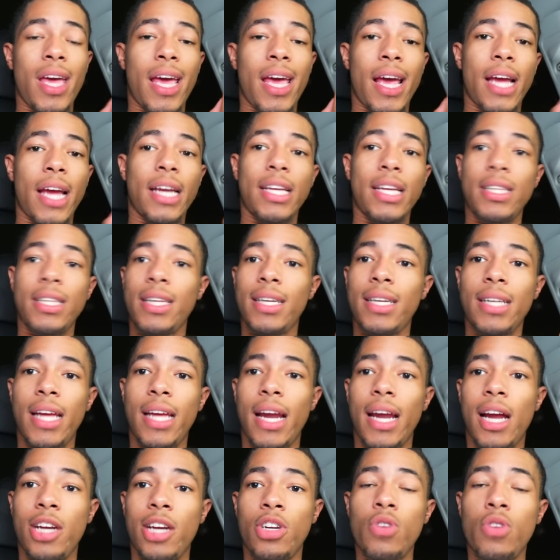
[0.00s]
anything that
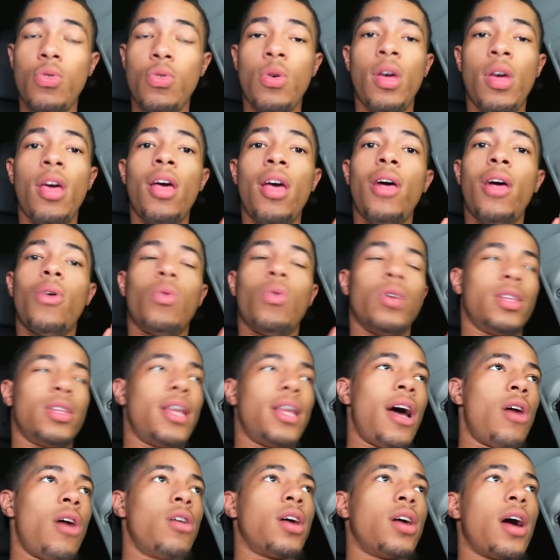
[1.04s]
I do
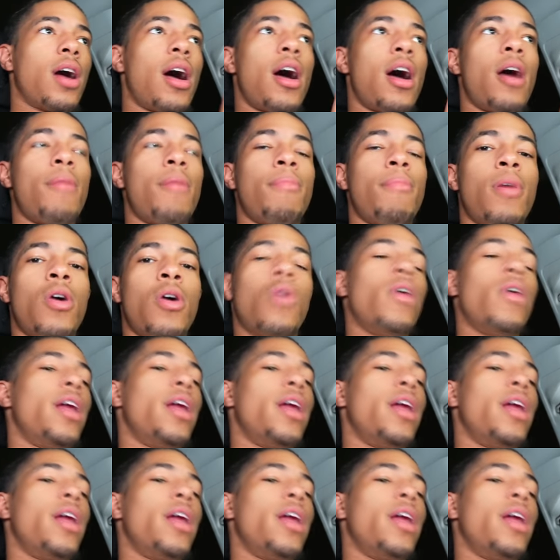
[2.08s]
without God, bro.